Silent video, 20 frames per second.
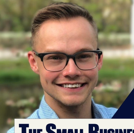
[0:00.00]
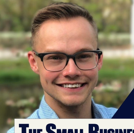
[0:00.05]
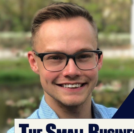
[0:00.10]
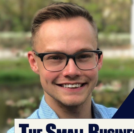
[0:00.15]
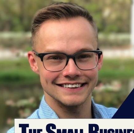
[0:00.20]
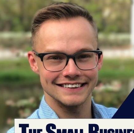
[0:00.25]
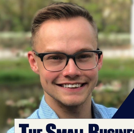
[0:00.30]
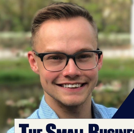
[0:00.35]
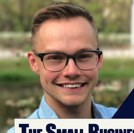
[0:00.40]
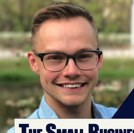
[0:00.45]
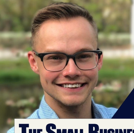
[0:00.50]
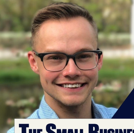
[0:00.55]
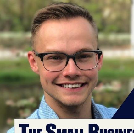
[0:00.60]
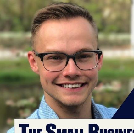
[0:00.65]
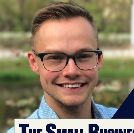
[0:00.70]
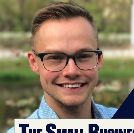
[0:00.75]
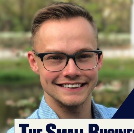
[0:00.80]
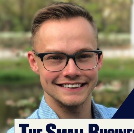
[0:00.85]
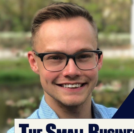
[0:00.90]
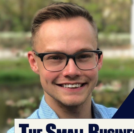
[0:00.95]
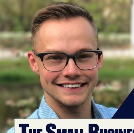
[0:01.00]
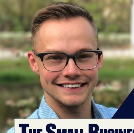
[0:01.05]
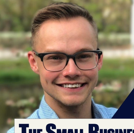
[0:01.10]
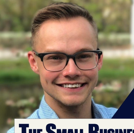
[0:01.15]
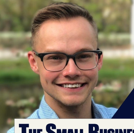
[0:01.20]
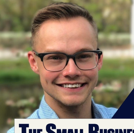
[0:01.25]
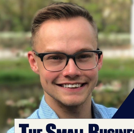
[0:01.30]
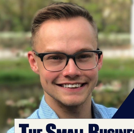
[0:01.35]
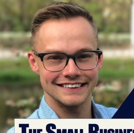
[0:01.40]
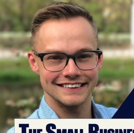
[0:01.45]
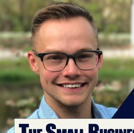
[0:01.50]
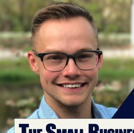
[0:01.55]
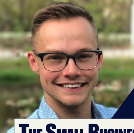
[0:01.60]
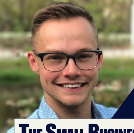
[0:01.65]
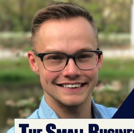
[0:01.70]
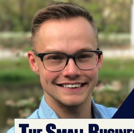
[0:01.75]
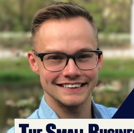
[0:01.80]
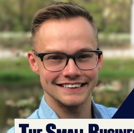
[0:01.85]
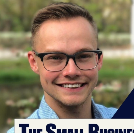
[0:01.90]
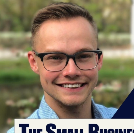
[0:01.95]

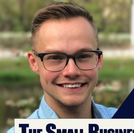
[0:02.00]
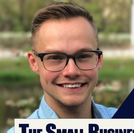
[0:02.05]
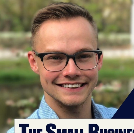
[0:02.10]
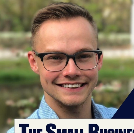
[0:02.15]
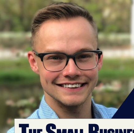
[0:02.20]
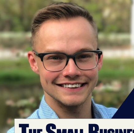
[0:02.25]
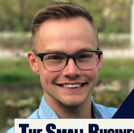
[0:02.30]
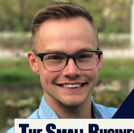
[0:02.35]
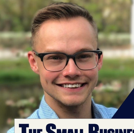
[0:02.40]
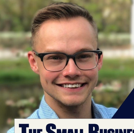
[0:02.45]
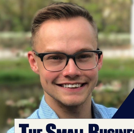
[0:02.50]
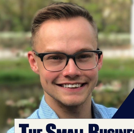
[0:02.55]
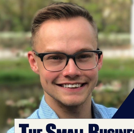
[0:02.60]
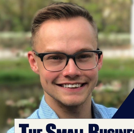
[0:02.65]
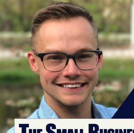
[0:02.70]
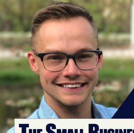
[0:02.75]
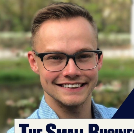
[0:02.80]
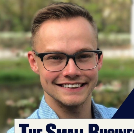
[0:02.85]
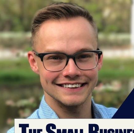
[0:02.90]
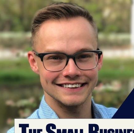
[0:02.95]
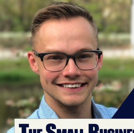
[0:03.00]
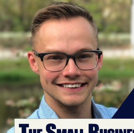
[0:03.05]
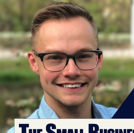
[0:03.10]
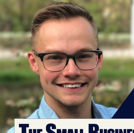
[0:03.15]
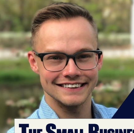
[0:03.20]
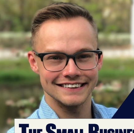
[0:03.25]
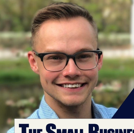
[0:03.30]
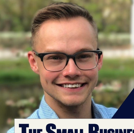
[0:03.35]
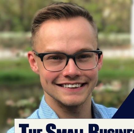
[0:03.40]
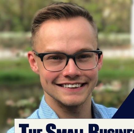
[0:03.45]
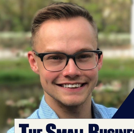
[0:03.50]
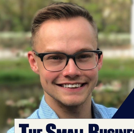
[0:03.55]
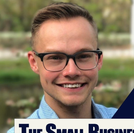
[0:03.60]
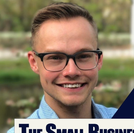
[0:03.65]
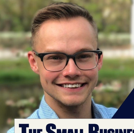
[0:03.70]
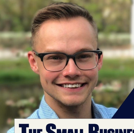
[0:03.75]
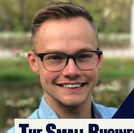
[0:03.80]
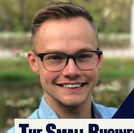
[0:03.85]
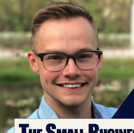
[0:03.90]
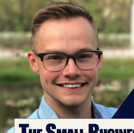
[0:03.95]

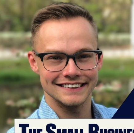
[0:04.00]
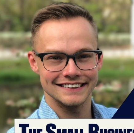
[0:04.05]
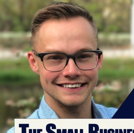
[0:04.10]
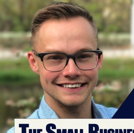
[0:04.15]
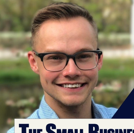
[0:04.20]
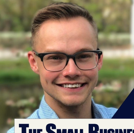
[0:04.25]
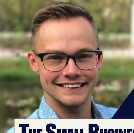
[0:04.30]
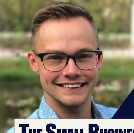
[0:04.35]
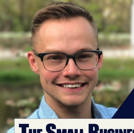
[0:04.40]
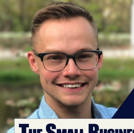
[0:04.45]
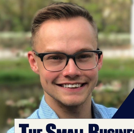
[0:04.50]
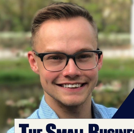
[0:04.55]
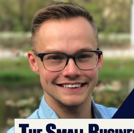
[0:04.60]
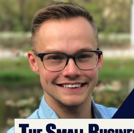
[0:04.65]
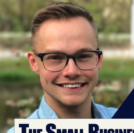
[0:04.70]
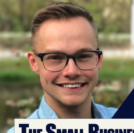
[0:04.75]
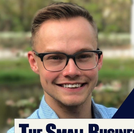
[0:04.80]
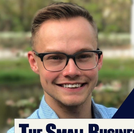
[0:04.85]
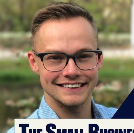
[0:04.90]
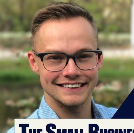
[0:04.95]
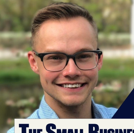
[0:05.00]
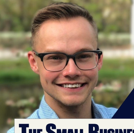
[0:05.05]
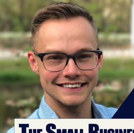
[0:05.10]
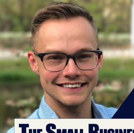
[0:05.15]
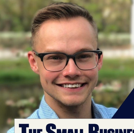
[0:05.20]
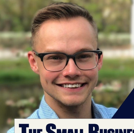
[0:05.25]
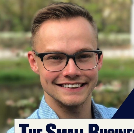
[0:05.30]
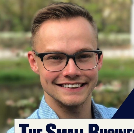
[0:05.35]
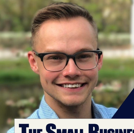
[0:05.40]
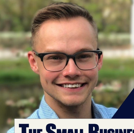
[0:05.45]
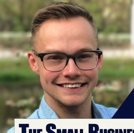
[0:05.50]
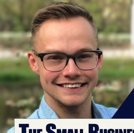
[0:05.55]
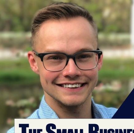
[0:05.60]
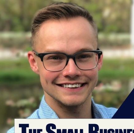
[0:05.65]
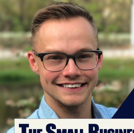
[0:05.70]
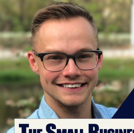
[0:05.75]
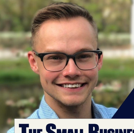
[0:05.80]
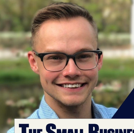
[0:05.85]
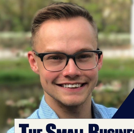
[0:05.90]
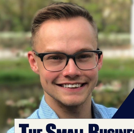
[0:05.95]

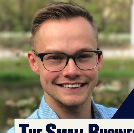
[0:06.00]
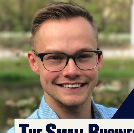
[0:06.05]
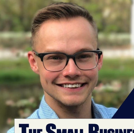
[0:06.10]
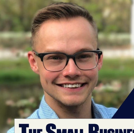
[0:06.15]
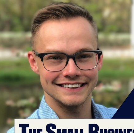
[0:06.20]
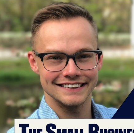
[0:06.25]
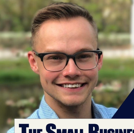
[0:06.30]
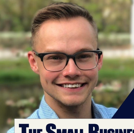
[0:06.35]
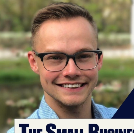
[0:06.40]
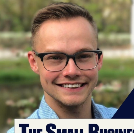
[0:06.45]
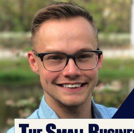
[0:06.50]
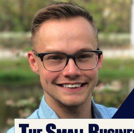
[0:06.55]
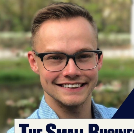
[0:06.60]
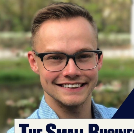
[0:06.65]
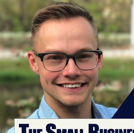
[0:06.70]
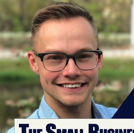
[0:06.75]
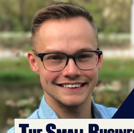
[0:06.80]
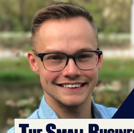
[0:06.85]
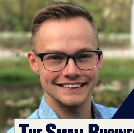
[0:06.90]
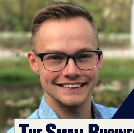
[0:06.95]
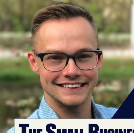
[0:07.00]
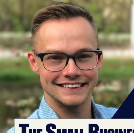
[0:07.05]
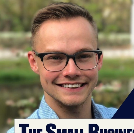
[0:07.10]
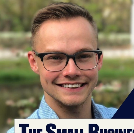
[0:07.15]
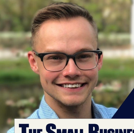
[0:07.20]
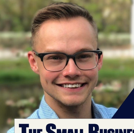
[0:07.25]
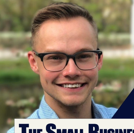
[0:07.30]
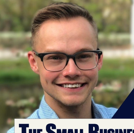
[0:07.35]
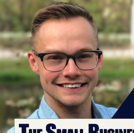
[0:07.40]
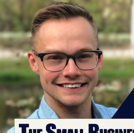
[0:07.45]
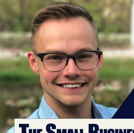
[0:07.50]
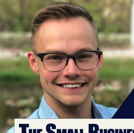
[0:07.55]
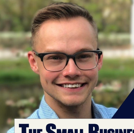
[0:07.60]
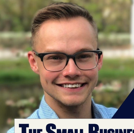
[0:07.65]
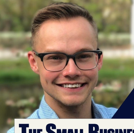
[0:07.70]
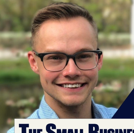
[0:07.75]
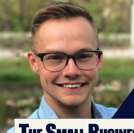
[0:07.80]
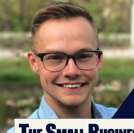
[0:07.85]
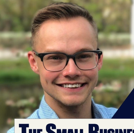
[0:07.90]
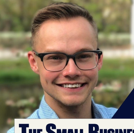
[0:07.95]
This is a still picture; no speech is visible.